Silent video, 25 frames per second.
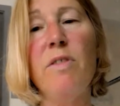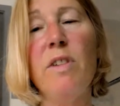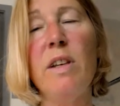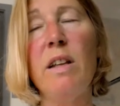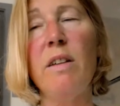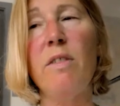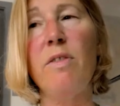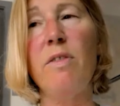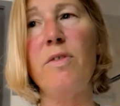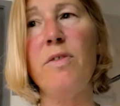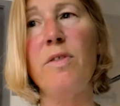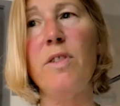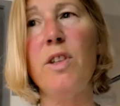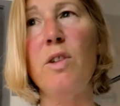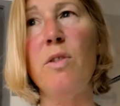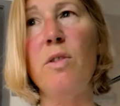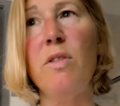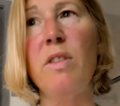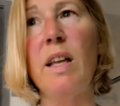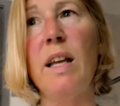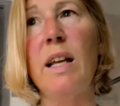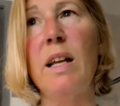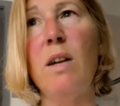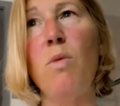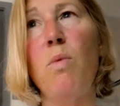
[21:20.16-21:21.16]
And even if you
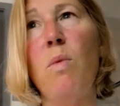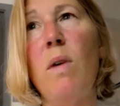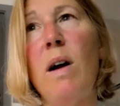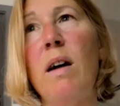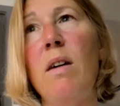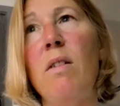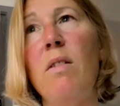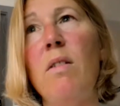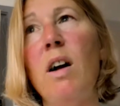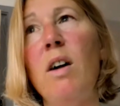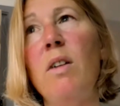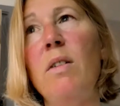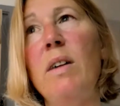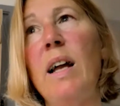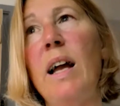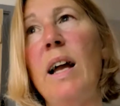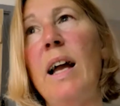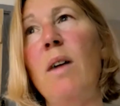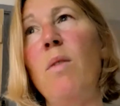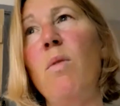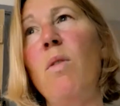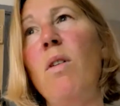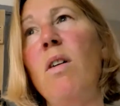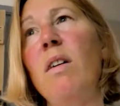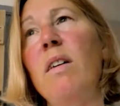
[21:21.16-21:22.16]
think, well, okay,
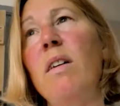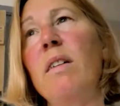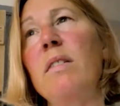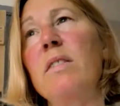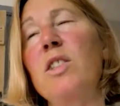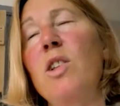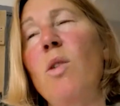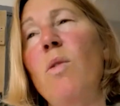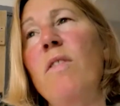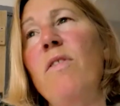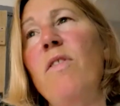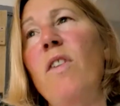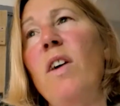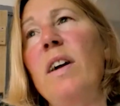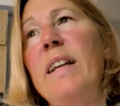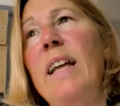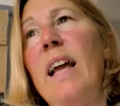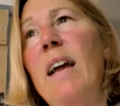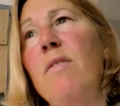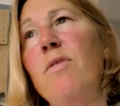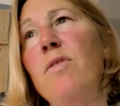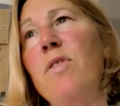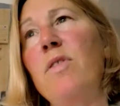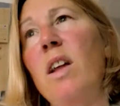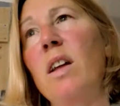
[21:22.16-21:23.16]
well, so if I
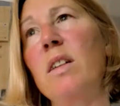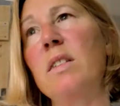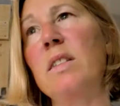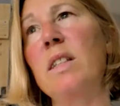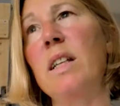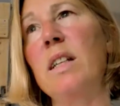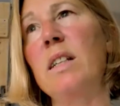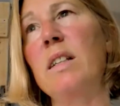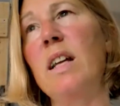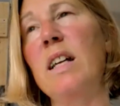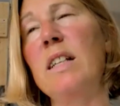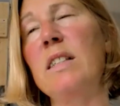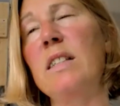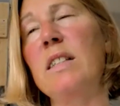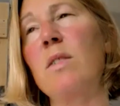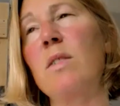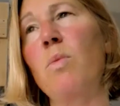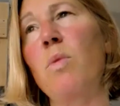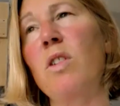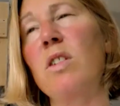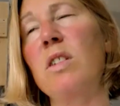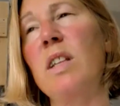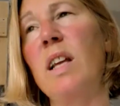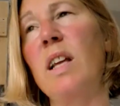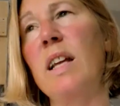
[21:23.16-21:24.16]
get flooded, that's the
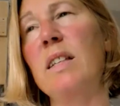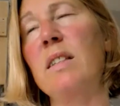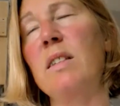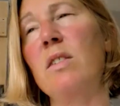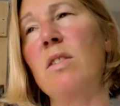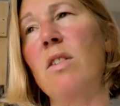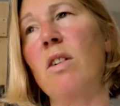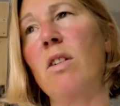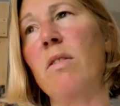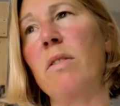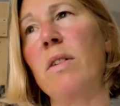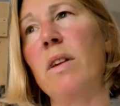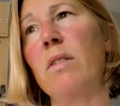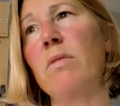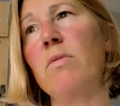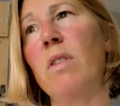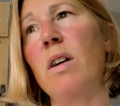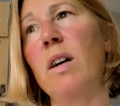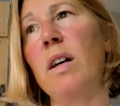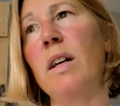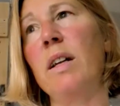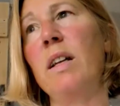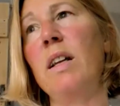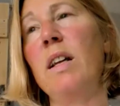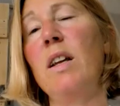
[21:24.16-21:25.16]
worst case scenario,
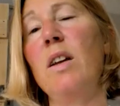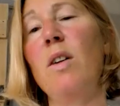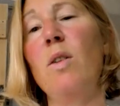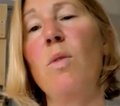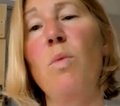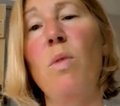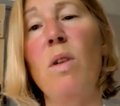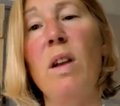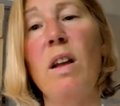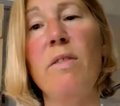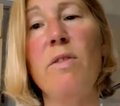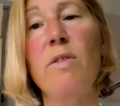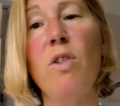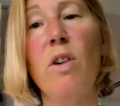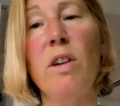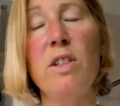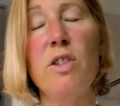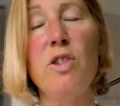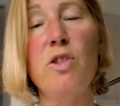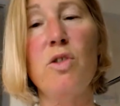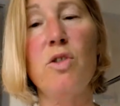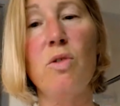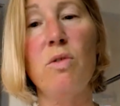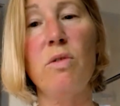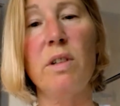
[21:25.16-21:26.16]
right? Well, I've got
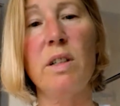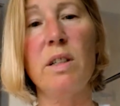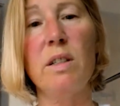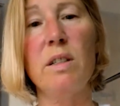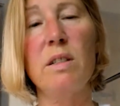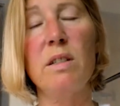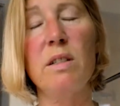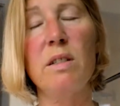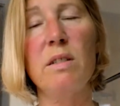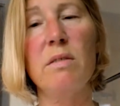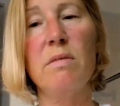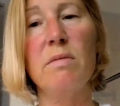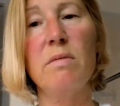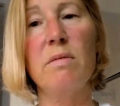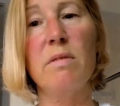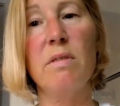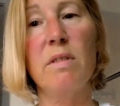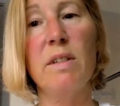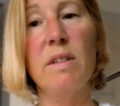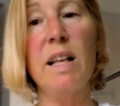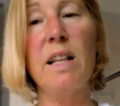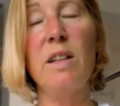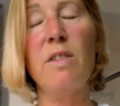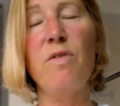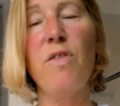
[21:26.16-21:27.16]
insurance.
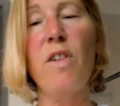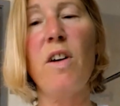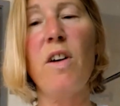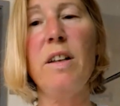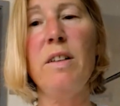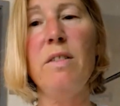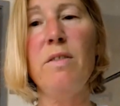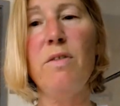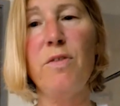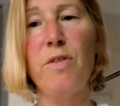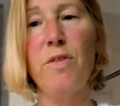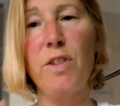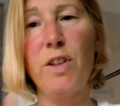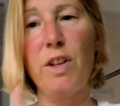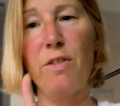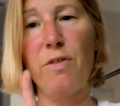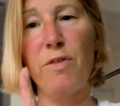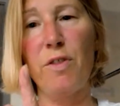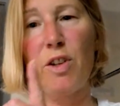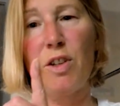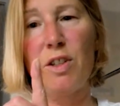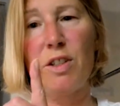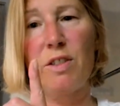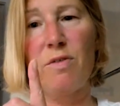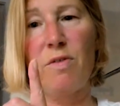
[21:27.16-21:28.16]
That's fine for your
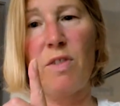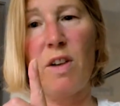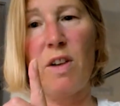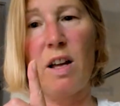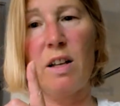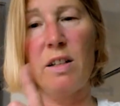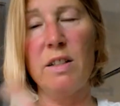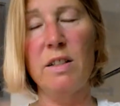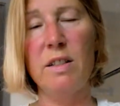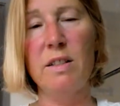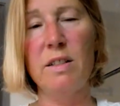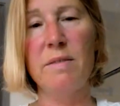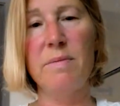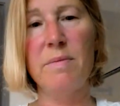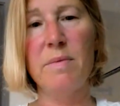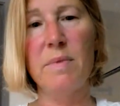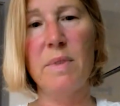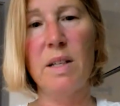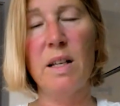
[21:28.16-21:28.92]
first flood.